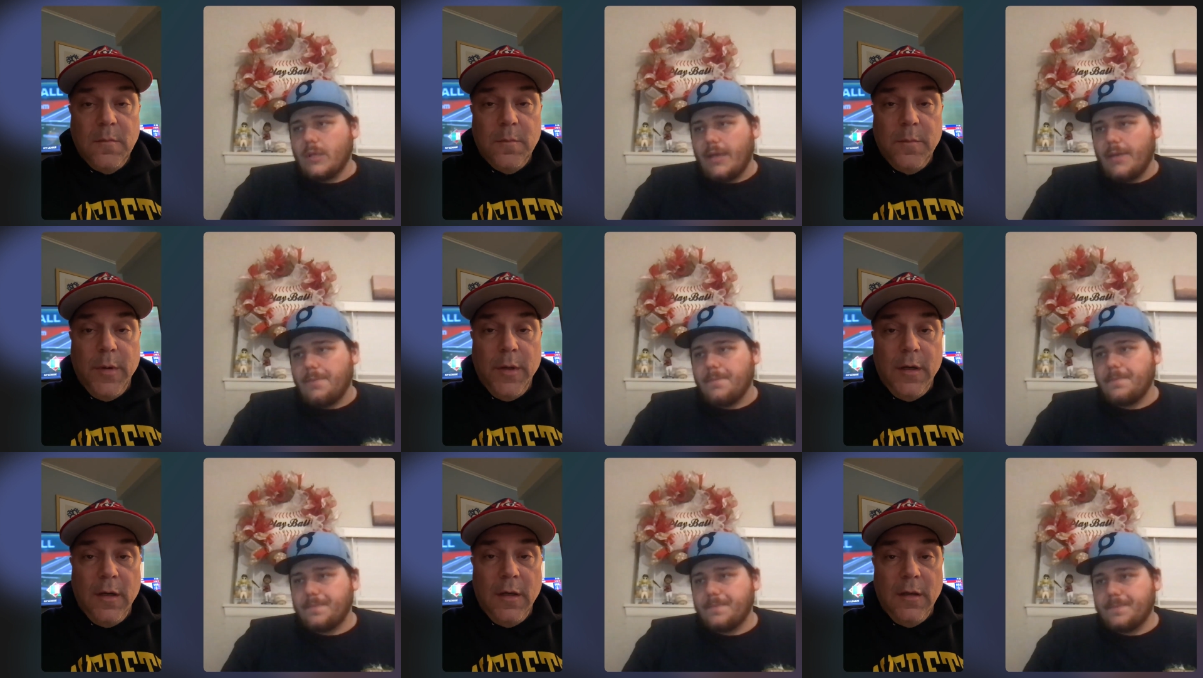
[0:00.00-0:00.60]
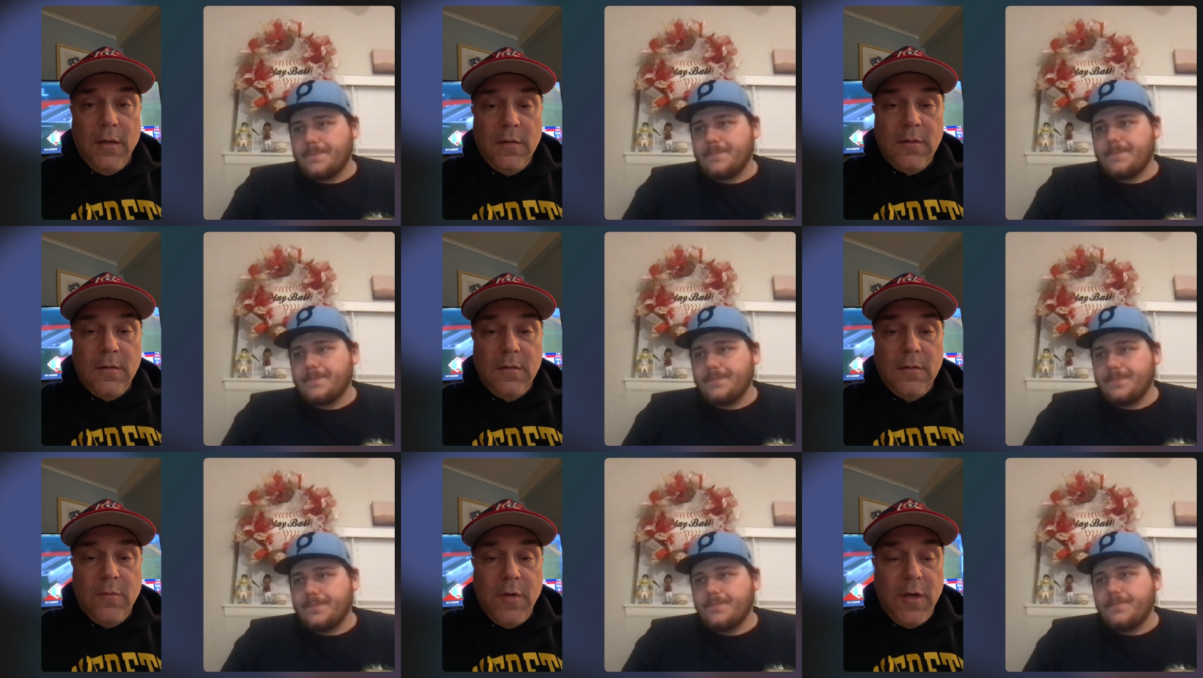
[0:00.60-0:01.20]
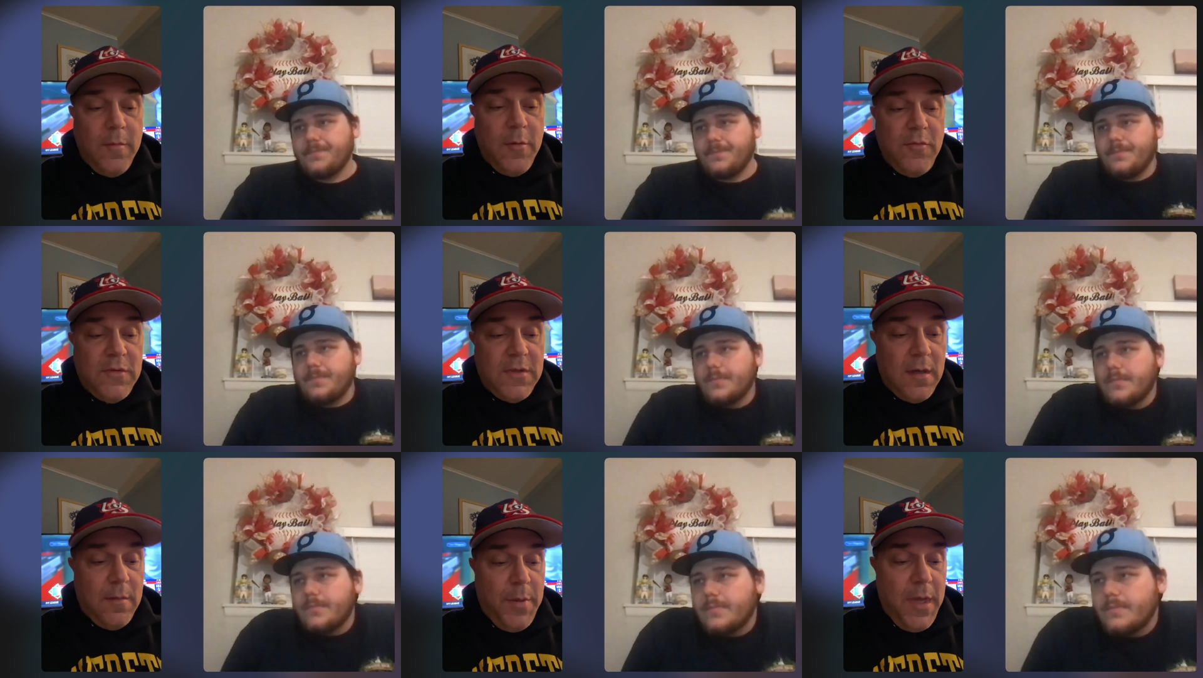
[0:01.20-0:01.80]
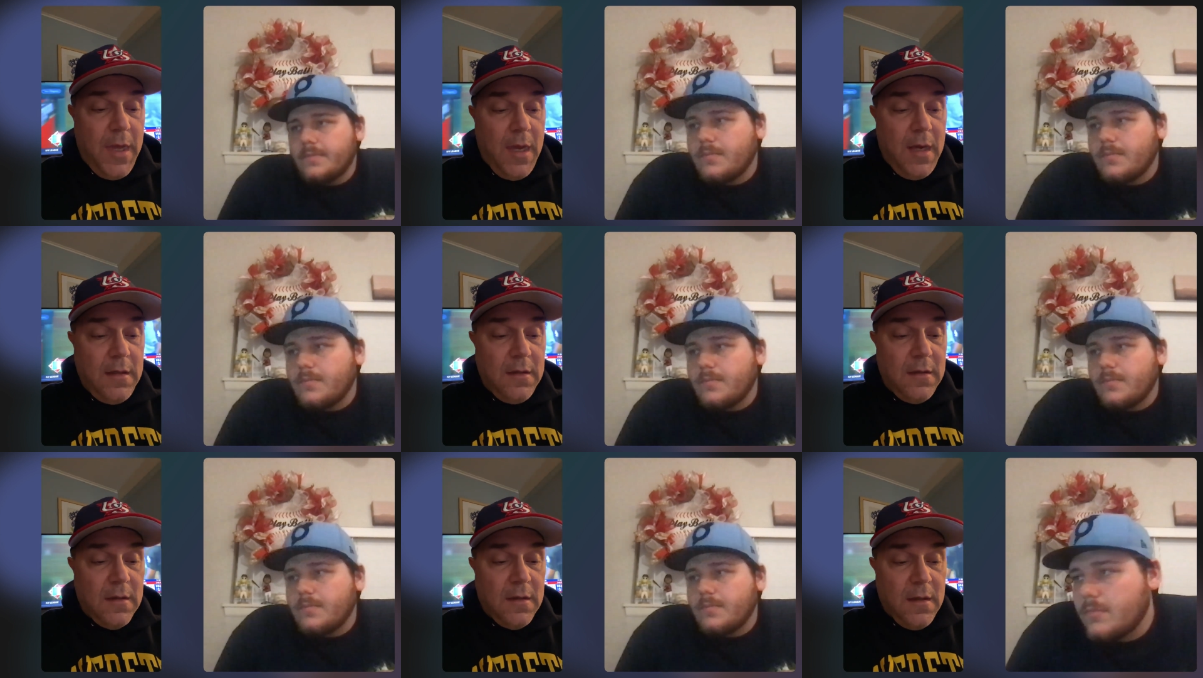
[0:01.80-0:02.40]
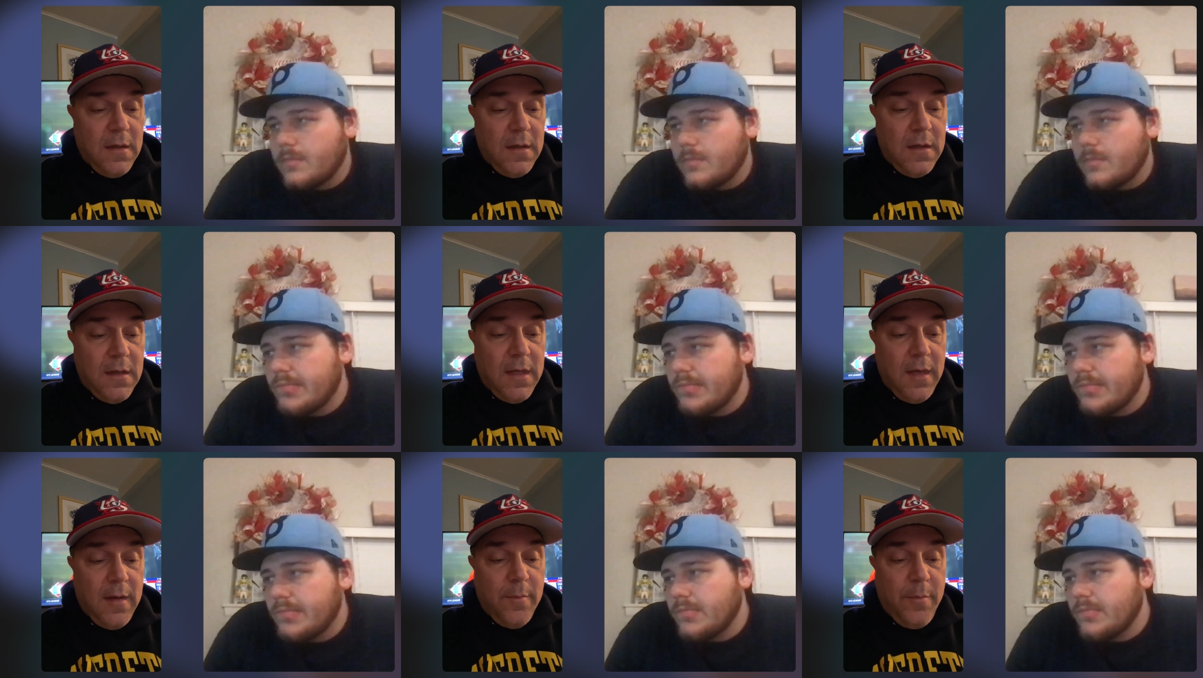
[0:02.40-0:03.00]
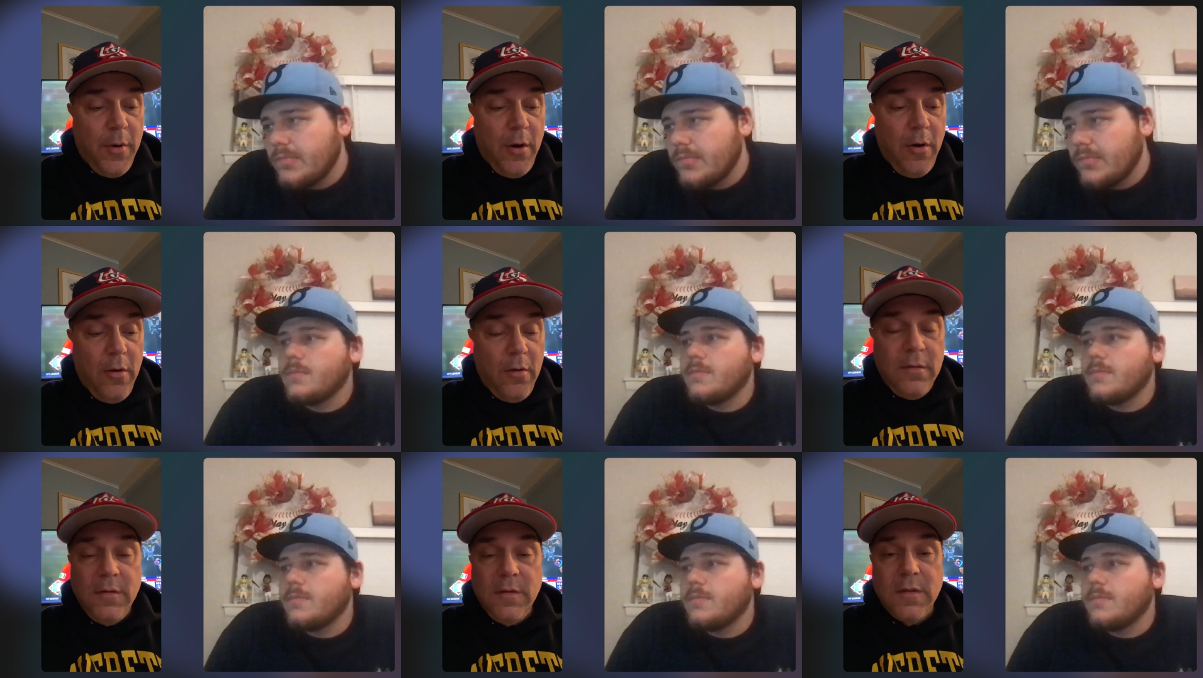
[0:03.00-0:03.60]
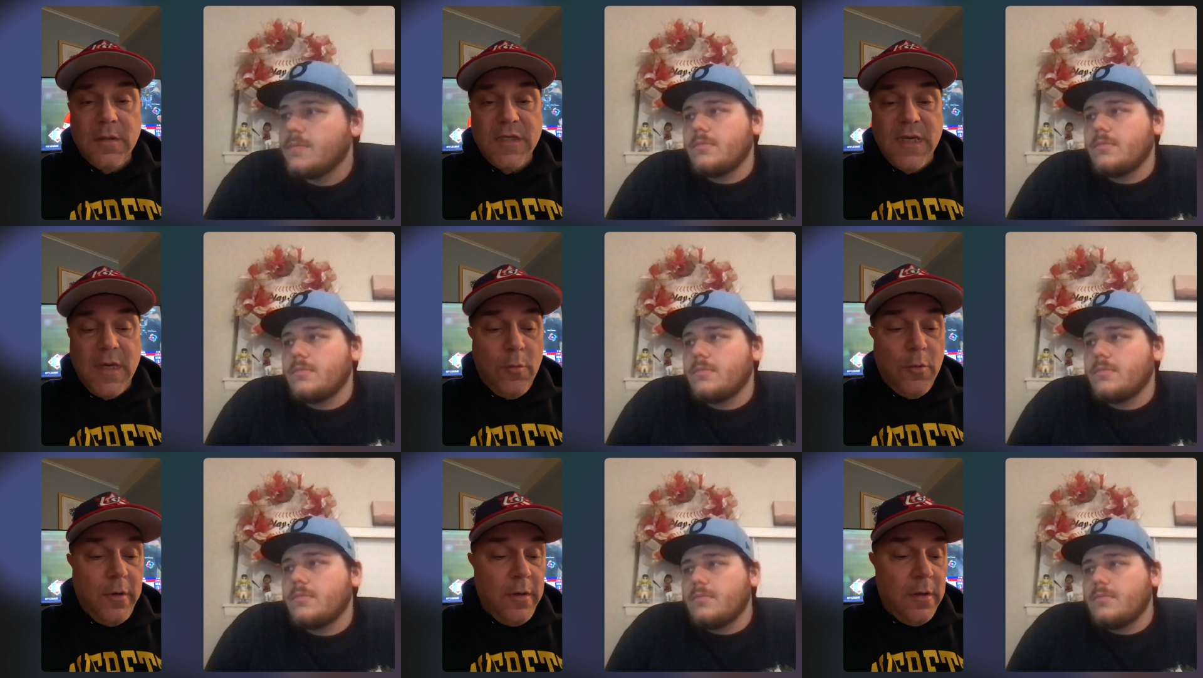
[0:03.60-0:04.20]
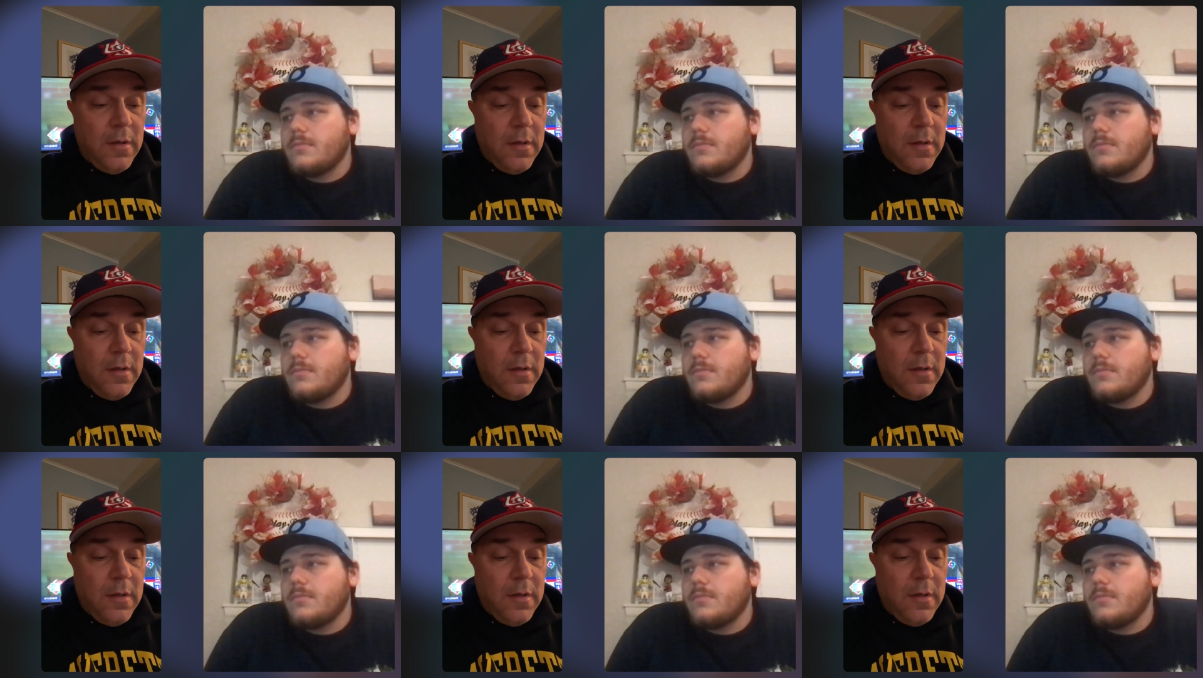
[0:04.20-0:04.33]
Speaker 1: But uh, when you move to the pen, you got Paul Sewald.